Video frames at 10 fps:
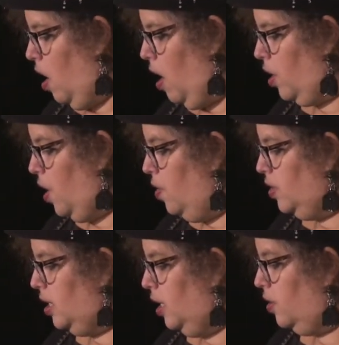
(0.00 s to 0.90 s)
our
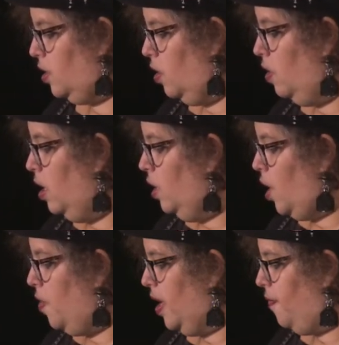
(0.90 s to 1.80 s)
coast here. So
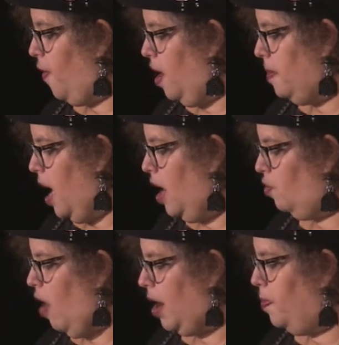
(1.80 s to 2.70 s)
going from uh,
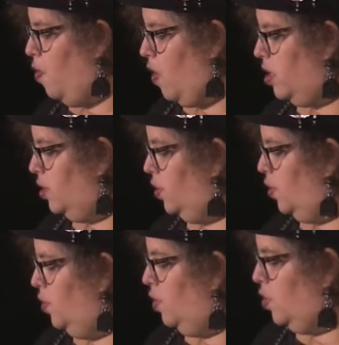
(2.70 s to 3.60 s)
Rockport
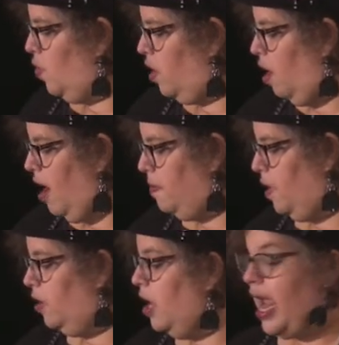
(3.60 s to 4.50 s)
to York
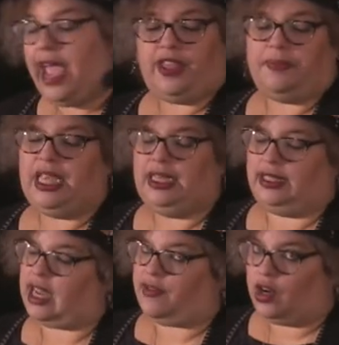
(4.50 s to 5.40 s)
Harbor. And they're being
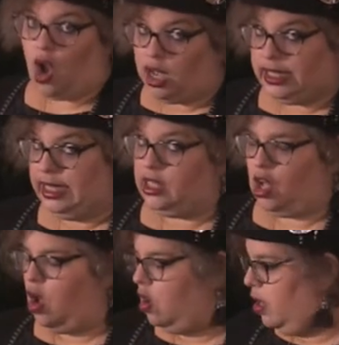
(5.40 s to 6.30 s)
discovered still
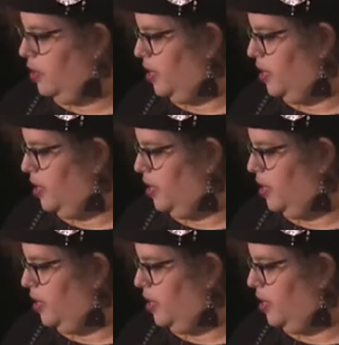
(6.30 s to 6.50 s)
all